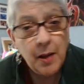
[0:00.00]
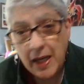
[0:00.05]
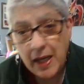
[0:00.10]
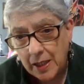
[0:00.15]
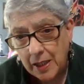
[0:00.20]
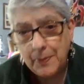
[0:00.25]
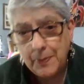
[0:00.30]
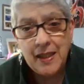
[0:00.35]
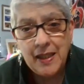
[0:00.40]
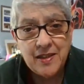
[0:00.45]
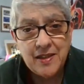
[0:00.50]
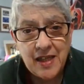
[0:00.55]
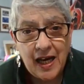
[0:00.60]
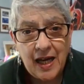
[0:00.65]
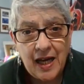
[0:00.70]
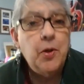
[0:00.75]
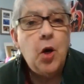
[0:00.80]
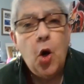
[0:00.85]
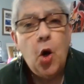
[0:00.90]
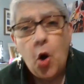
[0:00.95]
In the
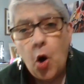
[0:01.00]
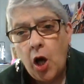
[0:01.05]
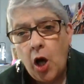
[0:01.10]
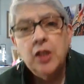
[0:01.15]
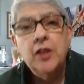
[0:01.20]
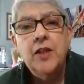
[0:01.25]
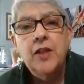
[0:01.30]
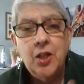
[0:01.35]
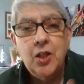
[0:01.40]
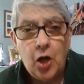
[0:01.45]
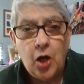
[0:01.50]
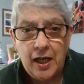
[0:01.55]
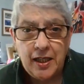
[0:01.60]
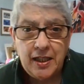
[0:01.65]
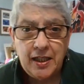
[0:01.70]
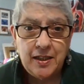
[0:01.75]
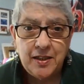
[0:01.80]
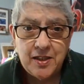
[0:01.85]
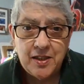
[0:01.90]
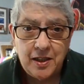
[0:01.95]
meantime, all of the
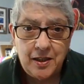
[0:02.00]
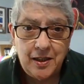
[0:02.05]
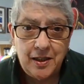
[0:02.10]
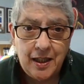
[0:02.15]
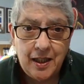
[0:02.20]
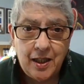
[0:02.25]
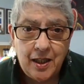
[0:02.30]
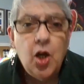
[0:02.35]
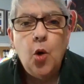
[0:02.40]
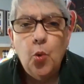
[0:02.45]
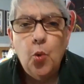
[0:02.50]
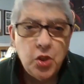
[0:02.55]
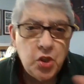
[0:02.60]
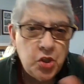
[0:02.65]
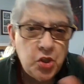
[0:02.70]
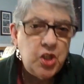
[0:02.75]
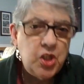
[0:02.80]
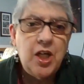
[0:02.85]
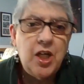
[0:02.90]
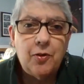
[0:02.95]
audience in there was
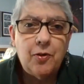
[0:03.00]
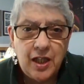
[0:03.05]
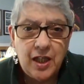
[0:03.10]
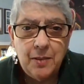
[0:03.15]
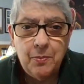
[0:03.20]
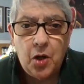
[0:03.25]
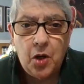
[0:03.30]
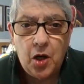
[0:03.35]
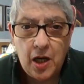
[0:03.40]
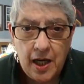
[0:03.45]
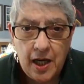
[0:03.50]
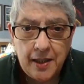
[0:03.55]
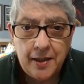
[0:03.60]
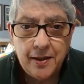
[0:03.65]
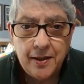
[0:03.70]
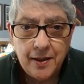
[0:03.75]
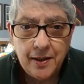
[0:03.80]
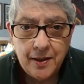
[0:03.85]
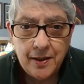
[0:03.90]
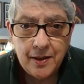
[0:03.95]
cheering him on